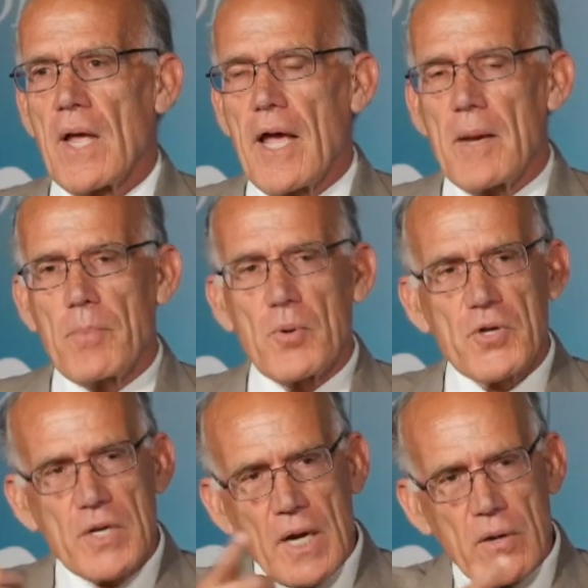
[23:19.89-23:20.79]
a
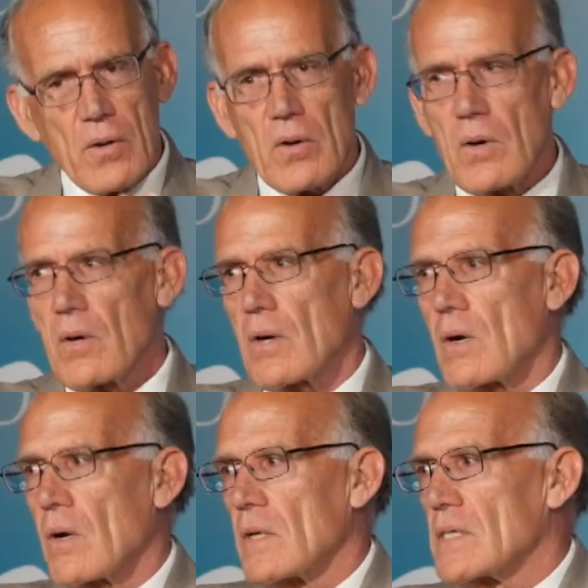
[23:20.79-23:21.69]
particular
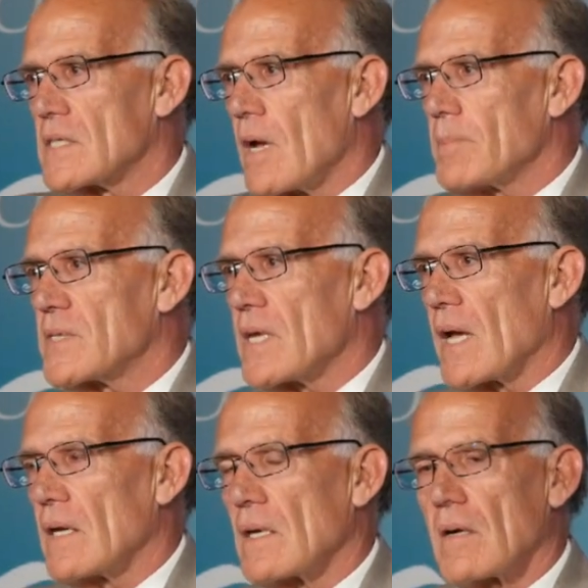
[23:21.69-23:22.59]

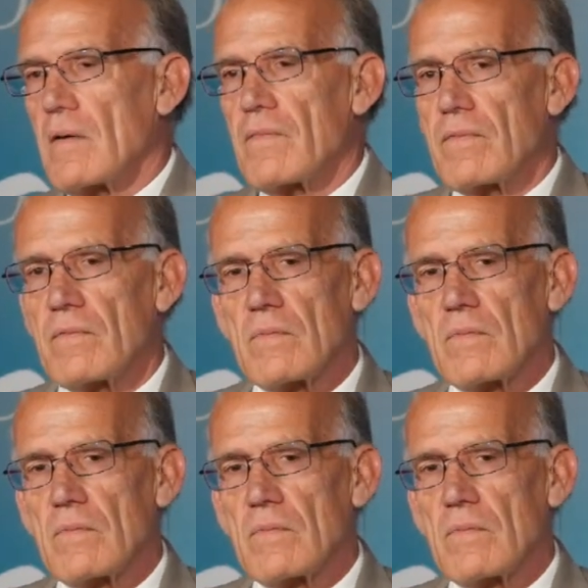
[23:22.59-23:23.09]
subset of